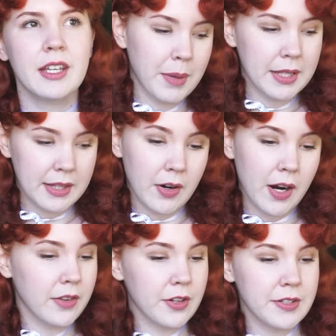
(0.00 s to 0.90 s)
But there
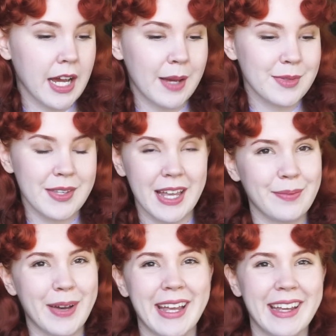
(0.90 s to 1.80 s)
are other times,
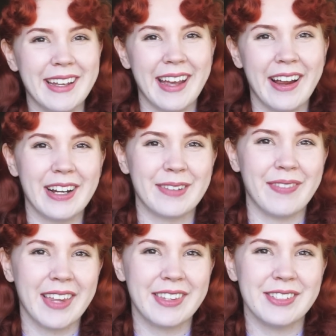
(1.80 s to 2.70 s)
like my Eric
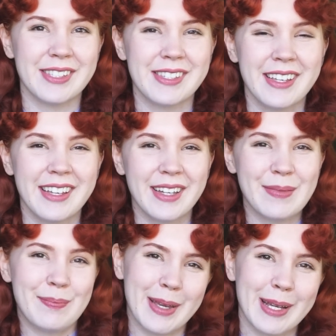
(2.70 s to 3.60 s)
Matthews
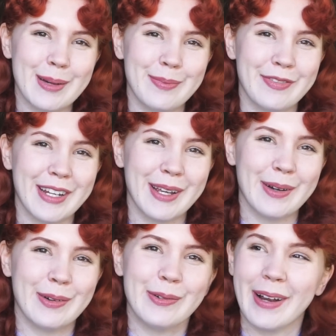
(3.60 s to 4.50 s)
makeup
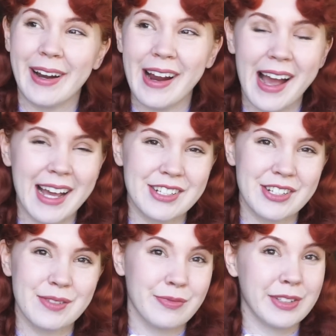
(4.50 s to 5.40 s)
video, where I
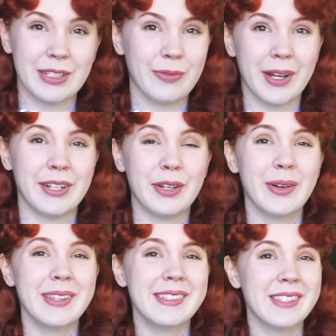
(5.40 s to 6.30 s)
just really want to
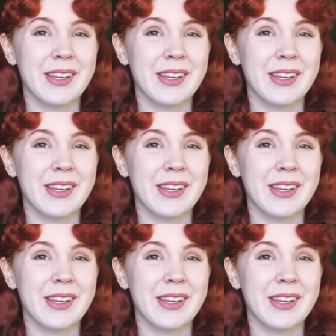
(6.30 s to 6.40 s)
do it.